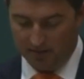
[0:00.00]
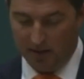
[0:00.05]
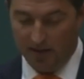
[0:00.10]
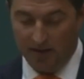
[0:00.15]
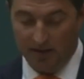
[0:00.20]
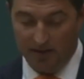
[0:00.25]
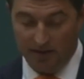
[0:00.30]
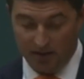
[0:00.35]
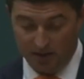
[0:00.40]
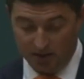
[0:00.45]

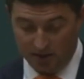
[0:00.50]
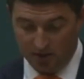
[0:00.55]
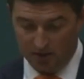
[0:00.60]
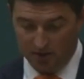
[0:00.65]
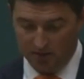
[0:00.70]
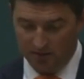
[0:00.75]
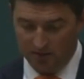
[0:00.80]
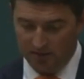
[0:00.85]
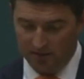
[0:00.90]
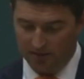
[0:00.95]

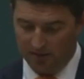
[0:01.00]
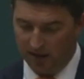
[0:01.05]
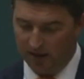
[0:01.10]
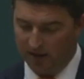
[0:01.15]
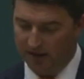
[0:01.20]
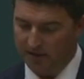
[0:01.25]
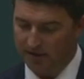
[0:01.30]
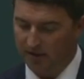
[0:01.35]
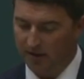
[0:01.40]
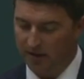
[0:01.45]
consumed,
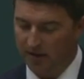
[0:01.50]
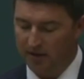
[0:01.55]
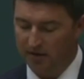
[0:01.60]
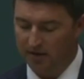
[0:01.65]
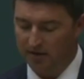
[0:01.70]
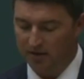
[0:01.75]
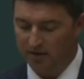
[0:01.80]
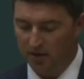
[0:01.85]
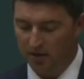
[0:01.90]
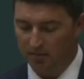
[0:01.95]
allegedly
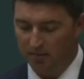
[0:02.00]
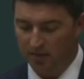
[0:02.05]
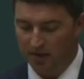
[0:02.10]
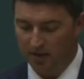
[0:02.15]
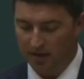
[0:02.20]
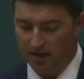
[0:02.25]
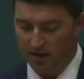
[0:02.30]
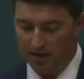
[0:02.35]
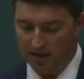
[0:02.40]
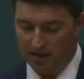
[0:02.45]
consumed,
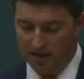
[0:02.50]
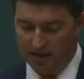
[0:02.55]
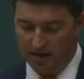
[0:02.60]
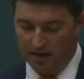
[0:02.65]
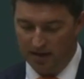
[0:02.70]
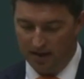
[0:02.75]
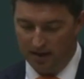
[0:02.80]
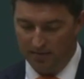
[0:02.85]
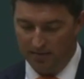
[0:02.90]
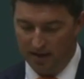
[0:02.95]

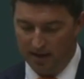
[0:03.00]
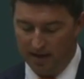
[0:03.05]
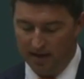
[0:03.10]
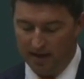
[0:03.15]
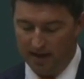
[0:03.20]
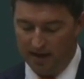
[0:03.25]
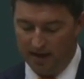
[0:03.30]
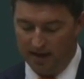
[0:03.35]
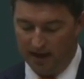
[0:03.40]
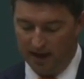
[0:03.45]

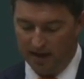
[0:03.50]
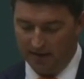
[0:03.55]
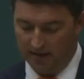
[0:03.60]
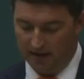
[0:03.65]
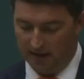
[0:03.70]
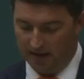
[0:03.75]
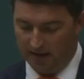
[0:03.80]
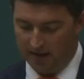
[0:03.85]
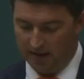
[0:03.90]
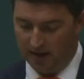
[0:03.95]
in our
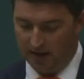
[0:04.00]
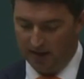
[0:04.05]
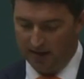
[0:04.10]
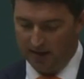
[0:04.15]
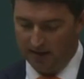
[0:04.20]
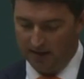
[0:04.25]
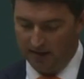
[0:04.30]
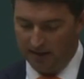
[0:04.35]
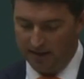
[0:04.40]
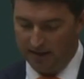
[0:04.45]
town, and
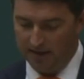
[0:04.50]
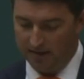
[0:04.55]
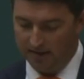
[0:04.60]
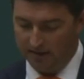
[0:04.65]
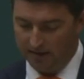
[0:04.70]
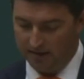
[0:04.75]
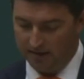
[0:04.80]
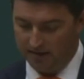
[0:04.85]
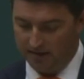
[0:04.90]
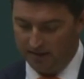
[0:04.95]
it leads
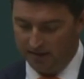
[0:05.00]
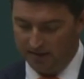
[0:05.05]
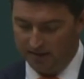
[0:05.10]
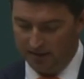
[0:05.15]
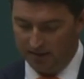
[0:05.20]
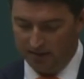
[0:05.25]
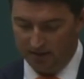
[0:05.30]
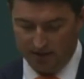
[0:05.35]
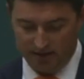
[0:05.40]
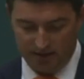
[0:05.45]
to
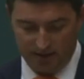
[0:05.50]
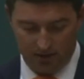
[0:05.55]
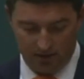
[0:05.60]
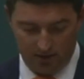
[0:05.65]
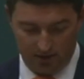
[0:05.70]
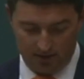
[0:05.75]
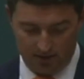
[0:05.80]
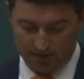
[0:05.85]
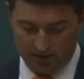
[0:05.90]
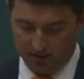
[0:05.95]
serious health
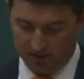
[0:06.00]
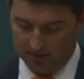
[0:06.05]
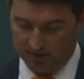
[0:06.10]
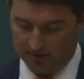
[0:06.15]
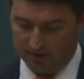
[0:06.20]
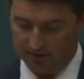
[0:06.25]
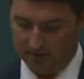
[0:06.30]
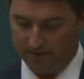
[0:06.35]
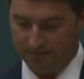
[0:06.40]
concerns.